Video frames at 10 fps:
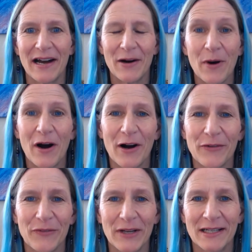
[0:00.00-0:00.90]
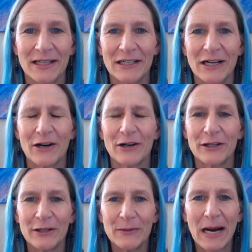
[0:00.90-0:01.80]
How often
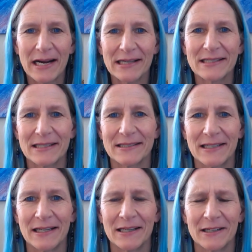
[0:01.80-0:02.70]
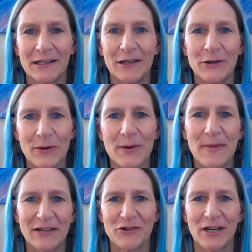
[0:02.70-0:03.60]
are you accessing your
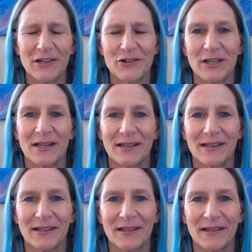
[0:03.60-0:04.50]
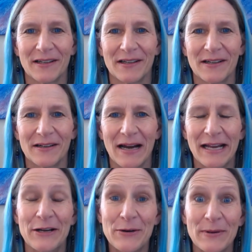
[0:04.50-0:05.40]
imagination?
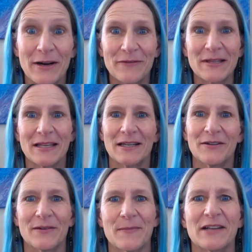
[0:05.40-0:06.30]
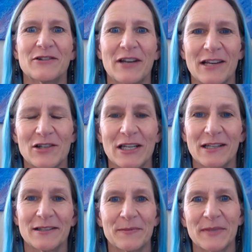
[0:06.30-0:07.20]
I know we often think of
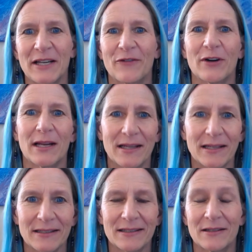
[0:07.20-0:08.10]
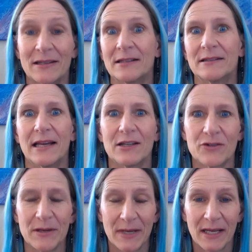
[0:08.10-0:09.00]
imagination as something for kids and
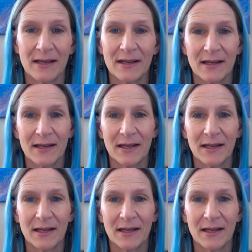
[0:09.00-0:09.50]
daydreaming,